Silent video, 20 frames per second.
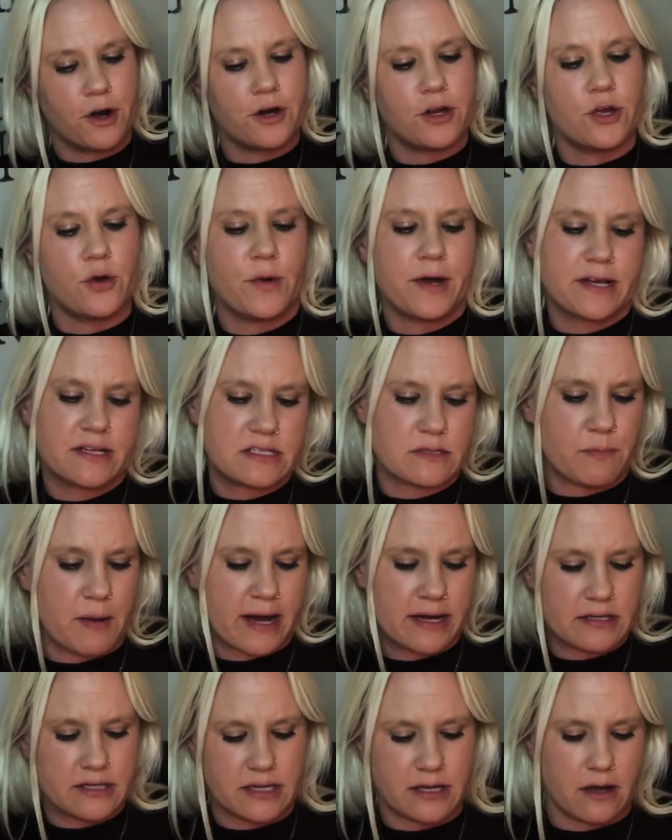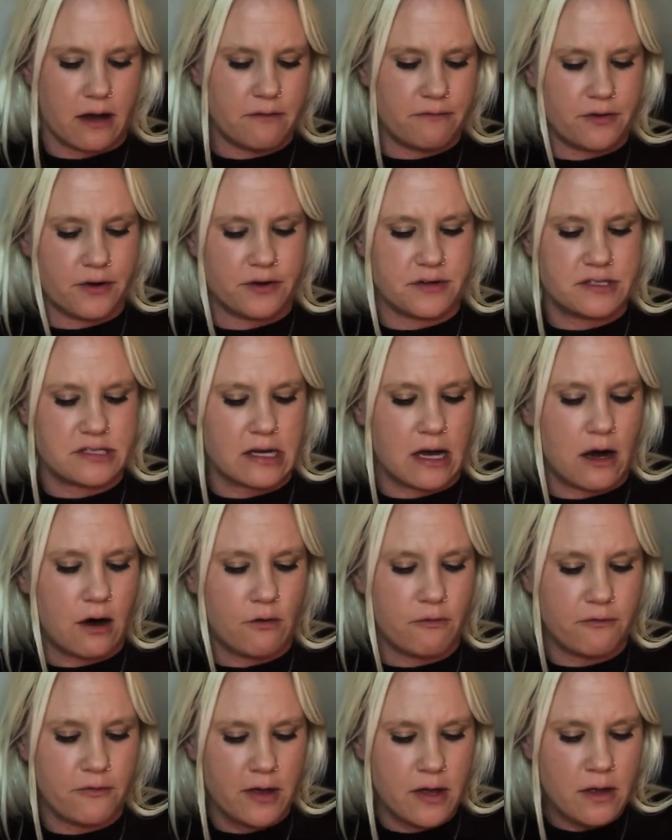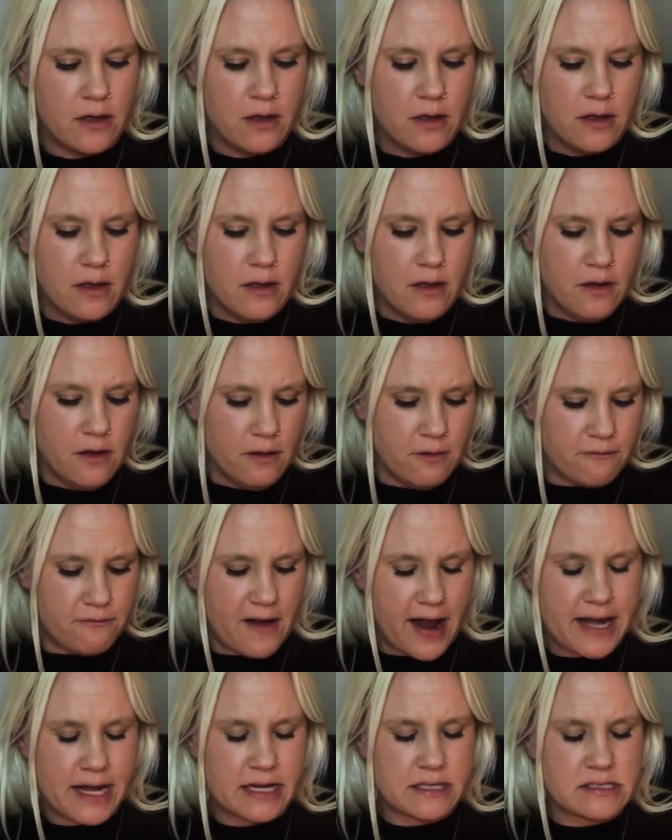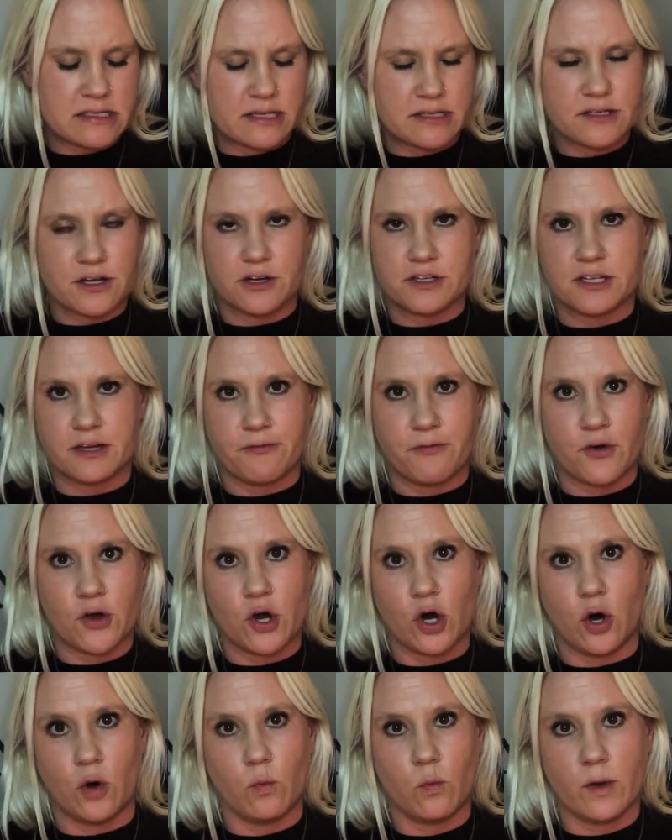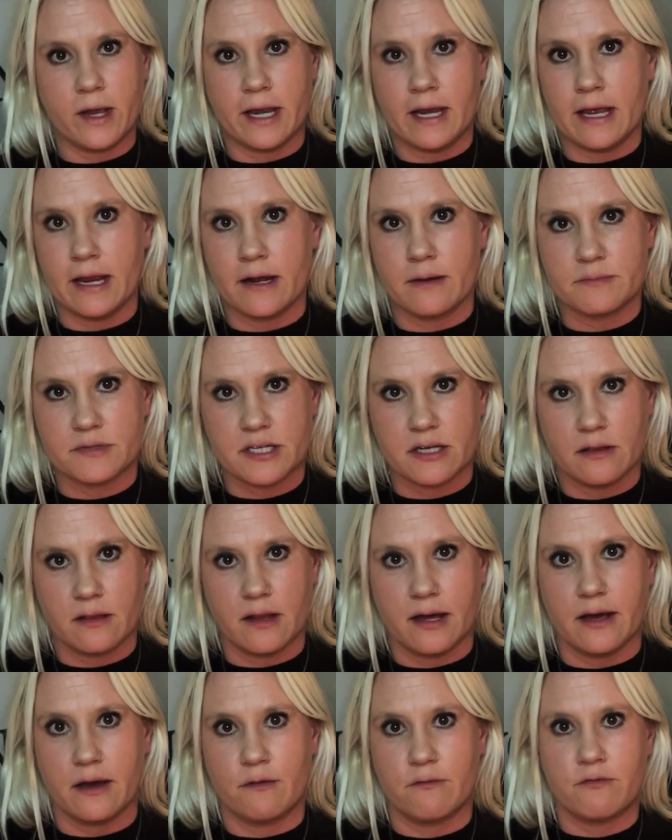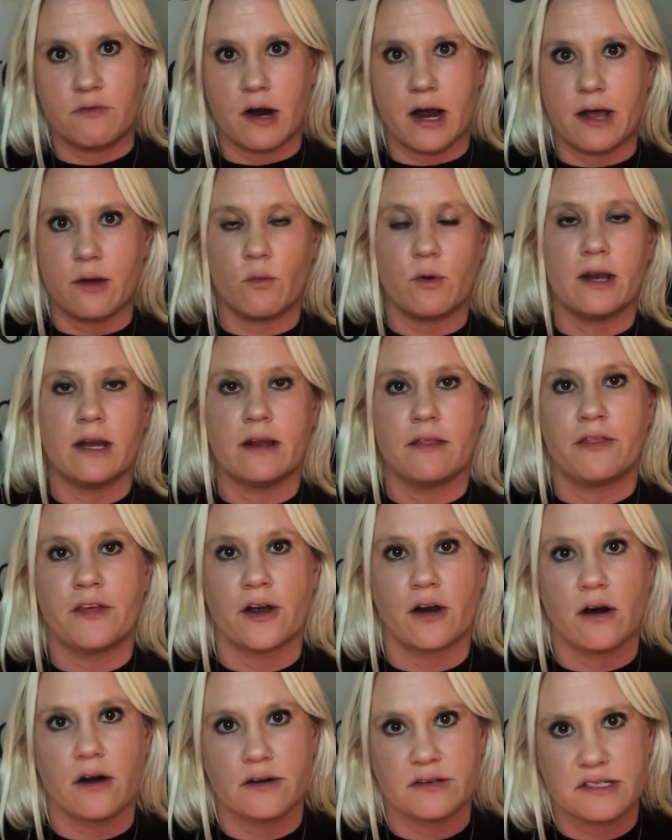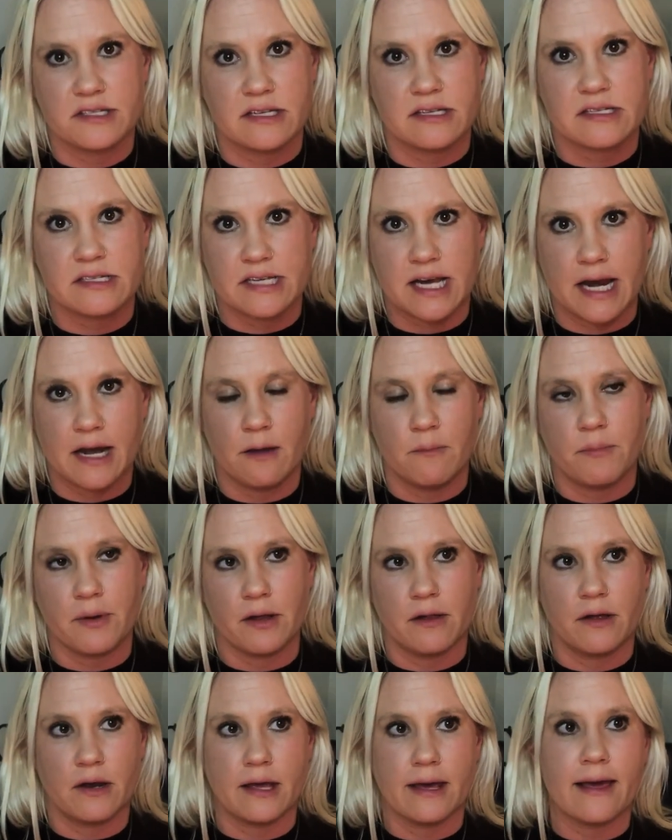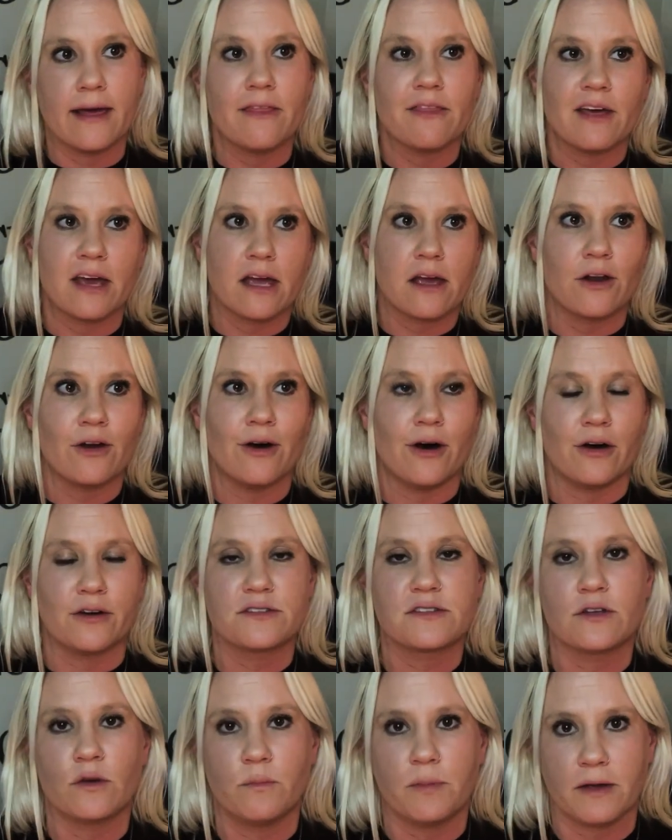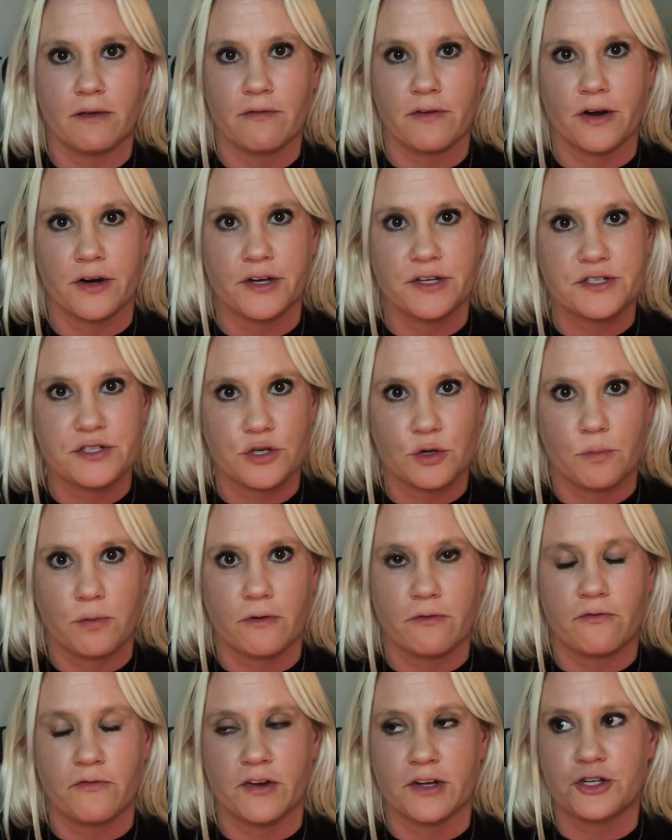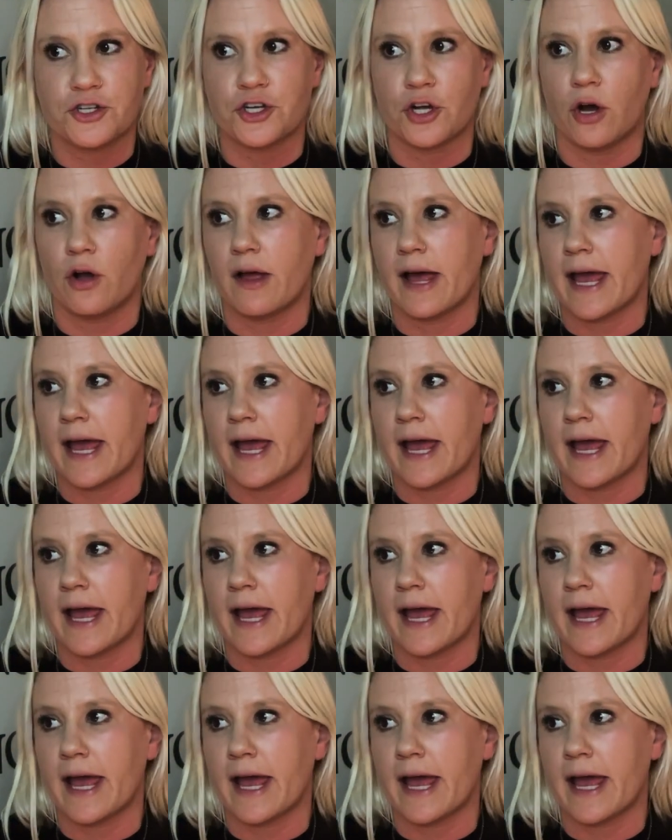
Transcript: are you expecting of yourself? Finances are difficult. We need them to live, right? There are sustainability. They can also be very superficial,